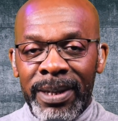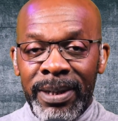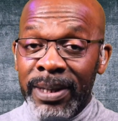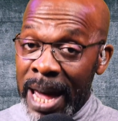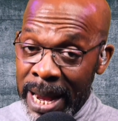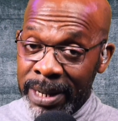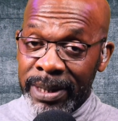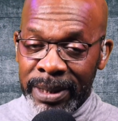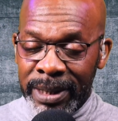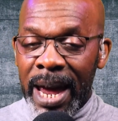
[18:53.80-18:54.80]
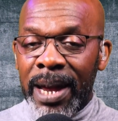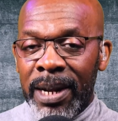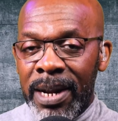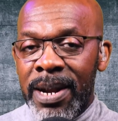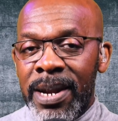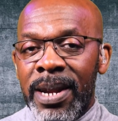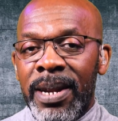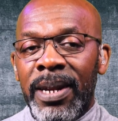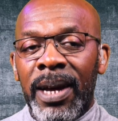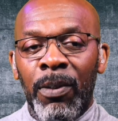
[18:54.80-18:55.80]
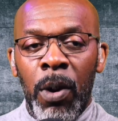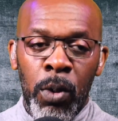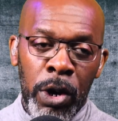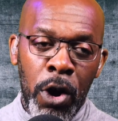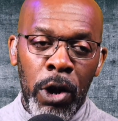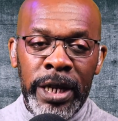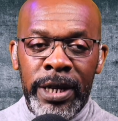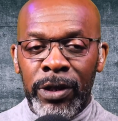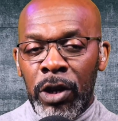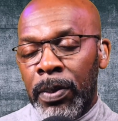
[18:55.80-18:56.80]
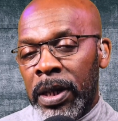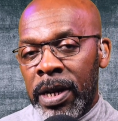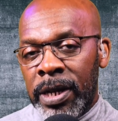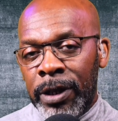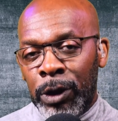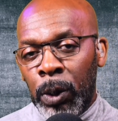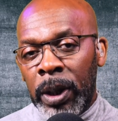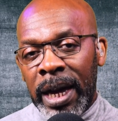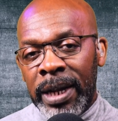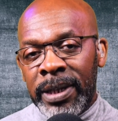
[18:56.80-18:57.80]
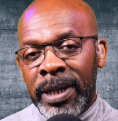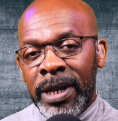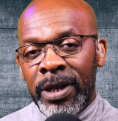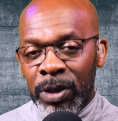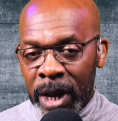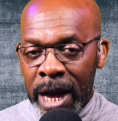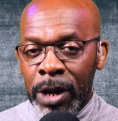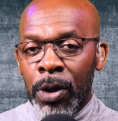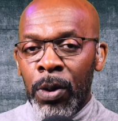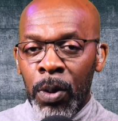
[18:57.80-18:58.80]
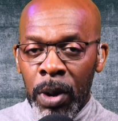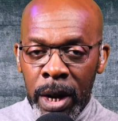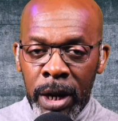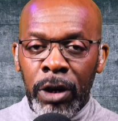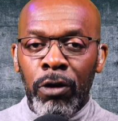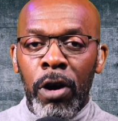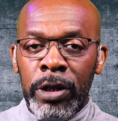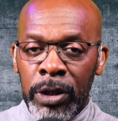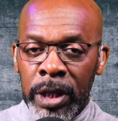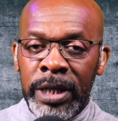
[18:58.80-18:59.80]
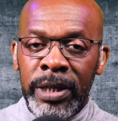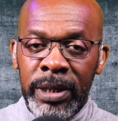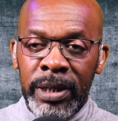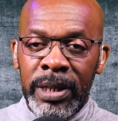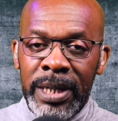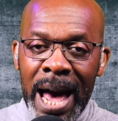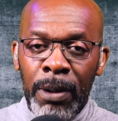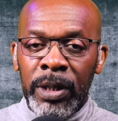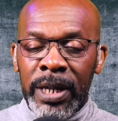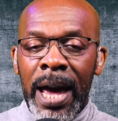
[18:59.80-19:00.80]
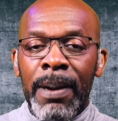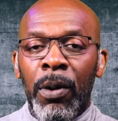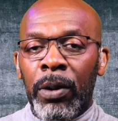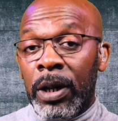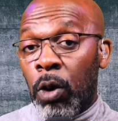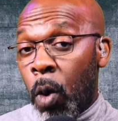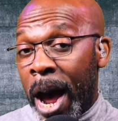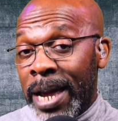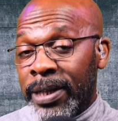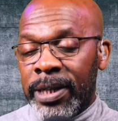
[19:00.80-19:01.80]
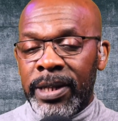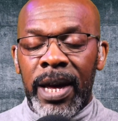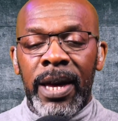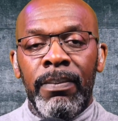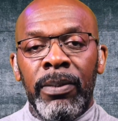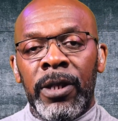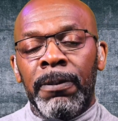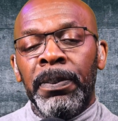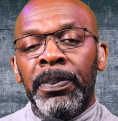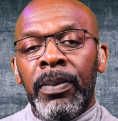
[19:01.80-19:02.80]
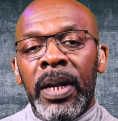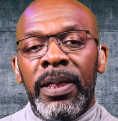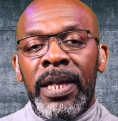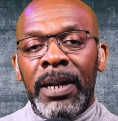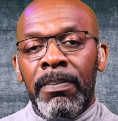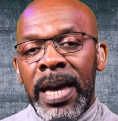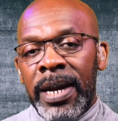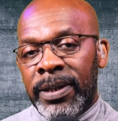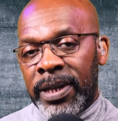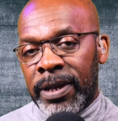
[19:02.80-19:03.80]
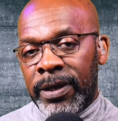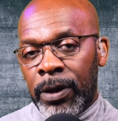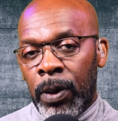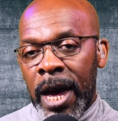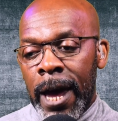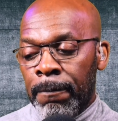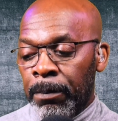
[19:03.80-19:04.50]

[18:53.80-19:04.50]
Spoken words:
like the tech learning, what we're calling a summer learning toolkit, to get you across the downtime or the quieter times that may exist, okay?